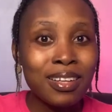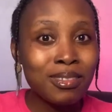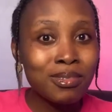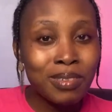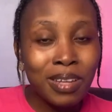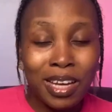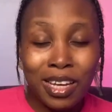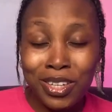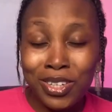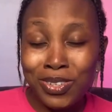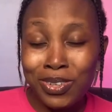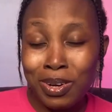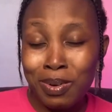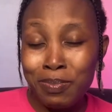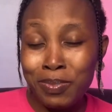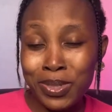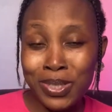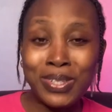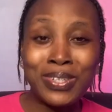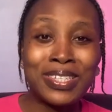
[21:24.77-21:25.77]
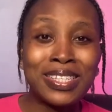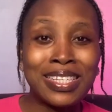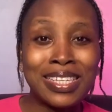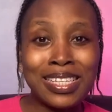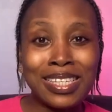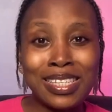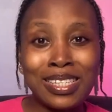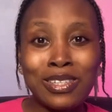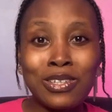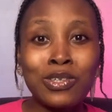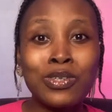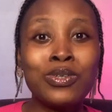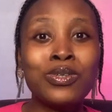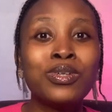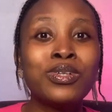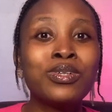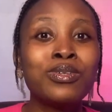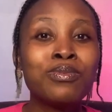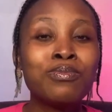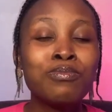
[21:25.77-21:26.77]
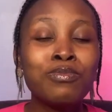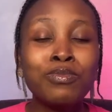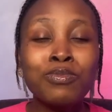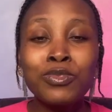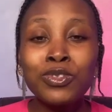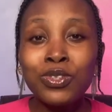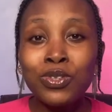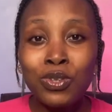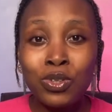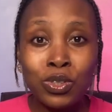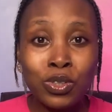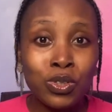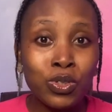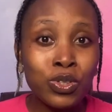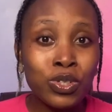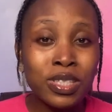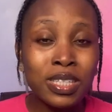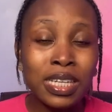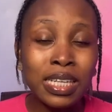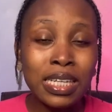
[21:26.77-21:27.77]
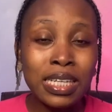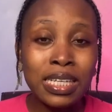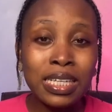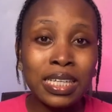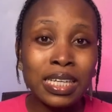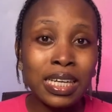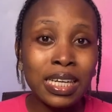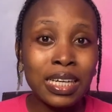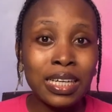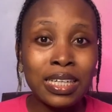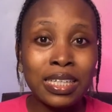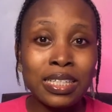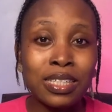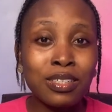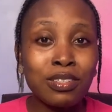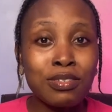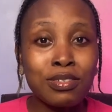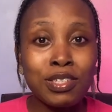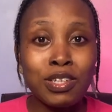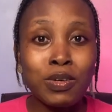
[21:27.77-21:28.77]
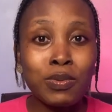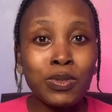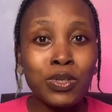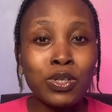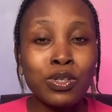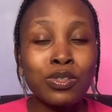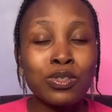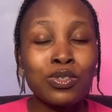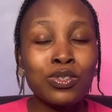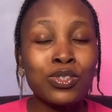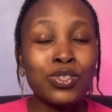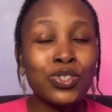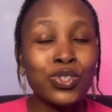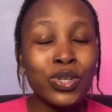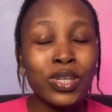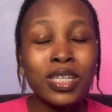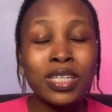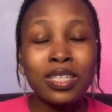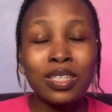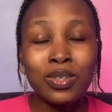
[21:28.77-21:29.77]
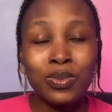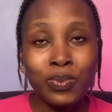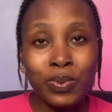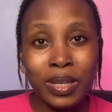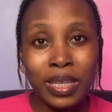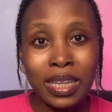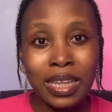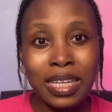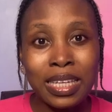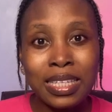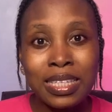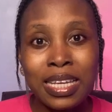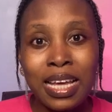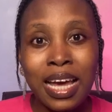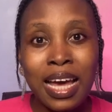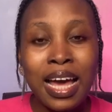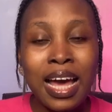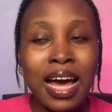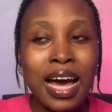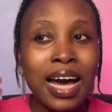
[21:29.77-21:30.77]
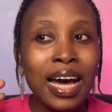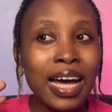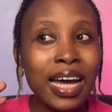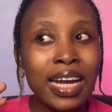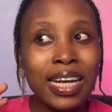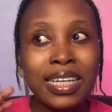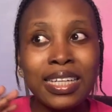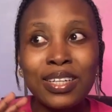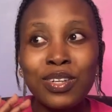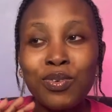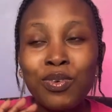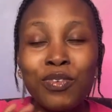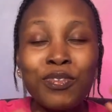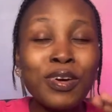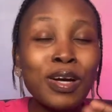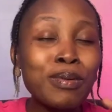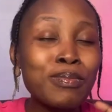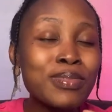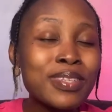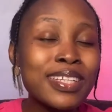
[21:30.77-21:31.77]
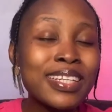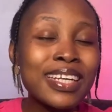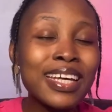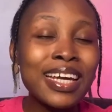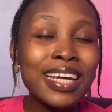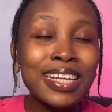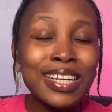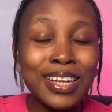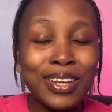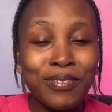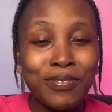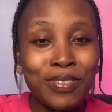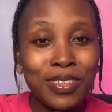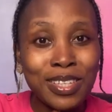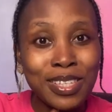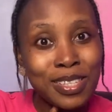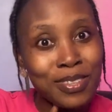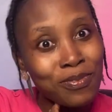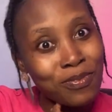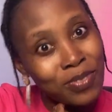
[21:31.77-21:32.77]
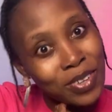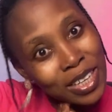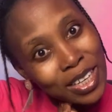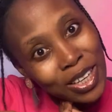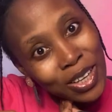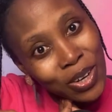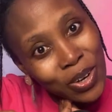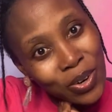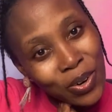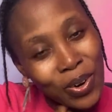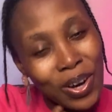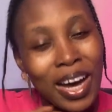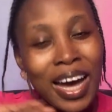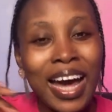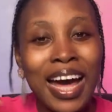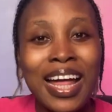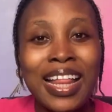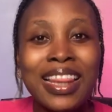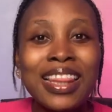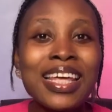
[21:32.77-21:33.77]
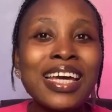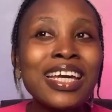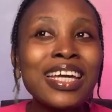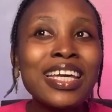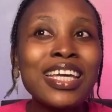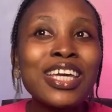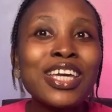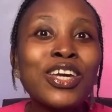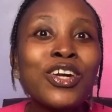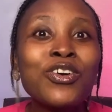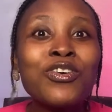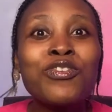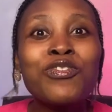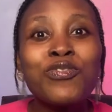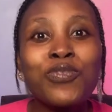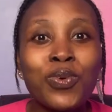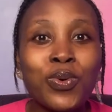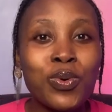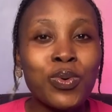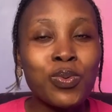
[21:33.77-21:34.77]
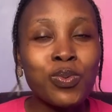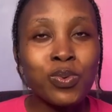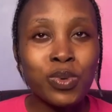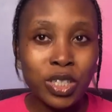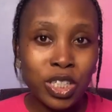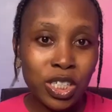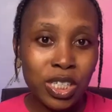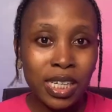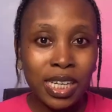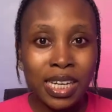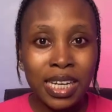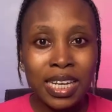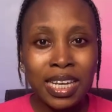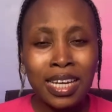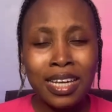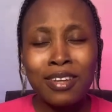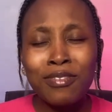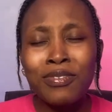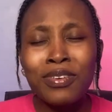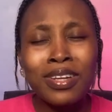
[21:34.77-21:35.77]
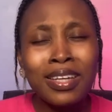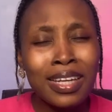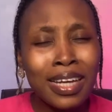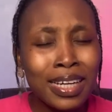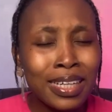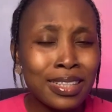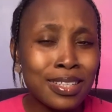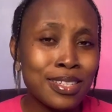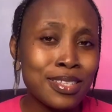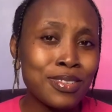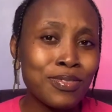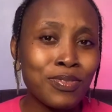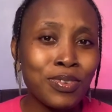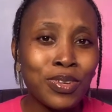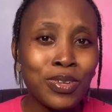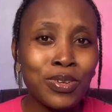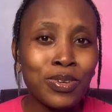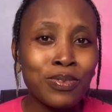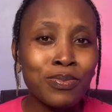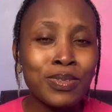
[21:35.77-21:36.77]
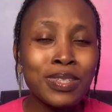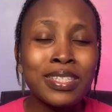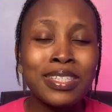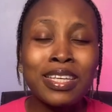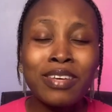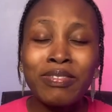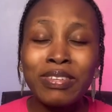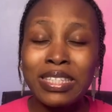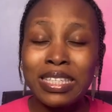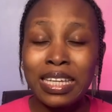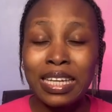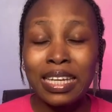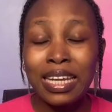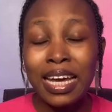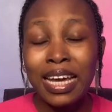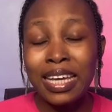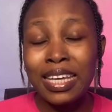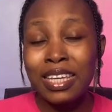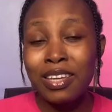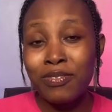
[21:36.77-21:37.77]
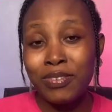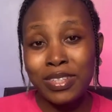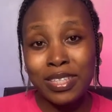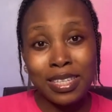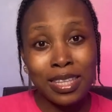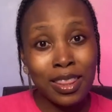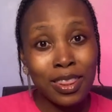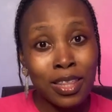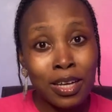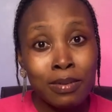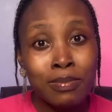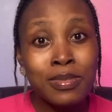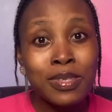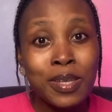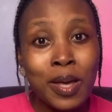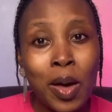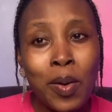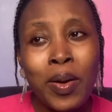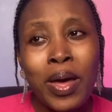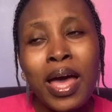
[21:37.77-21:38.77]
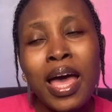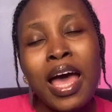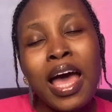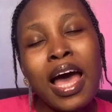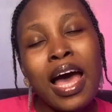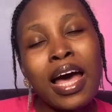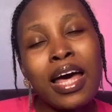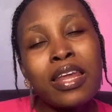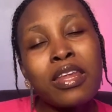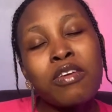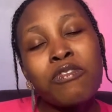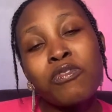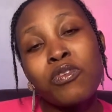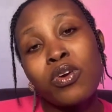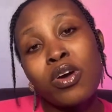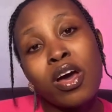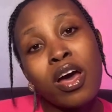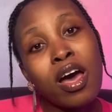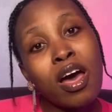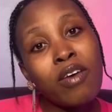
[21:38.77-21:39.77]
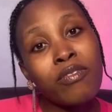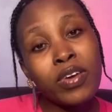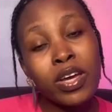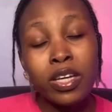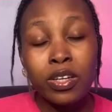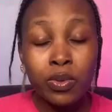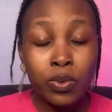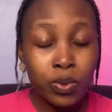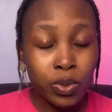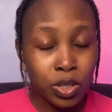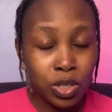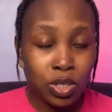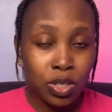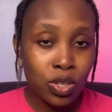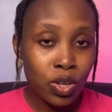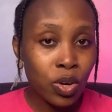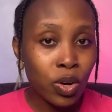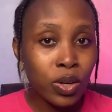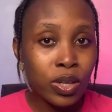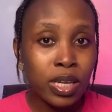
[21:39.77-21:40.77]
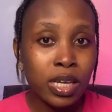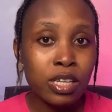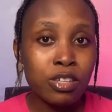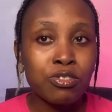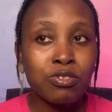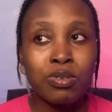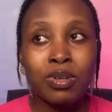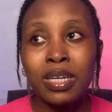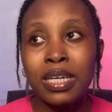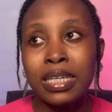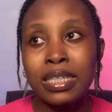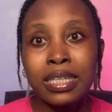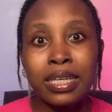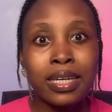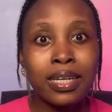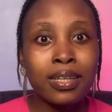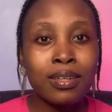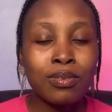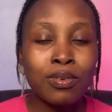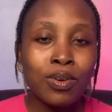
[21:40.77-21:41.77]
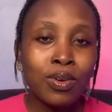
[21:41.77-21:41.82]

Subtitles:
extra bonuses. So use the link in the description to join the waitlist. And we've come to the end of this video. Thank you for watching, and if you like this video, please give it a like, give it a thumbs up. And if you have any question as regarding